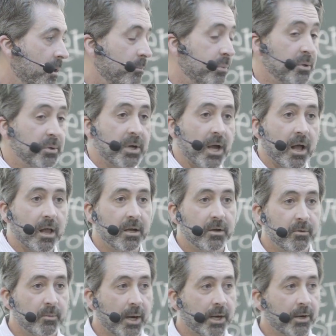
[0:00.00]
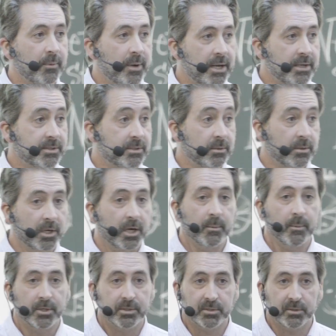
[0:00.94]
blue-collar recreational and
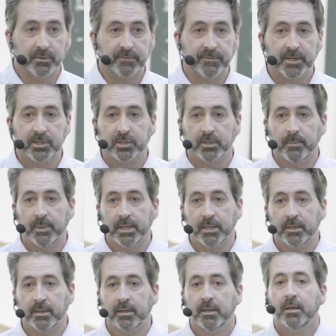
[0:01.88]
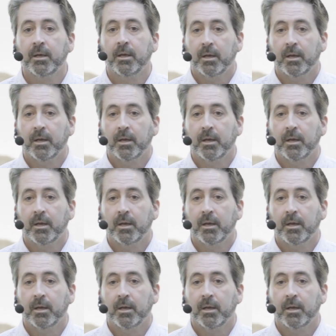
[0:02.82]
commercial fishermen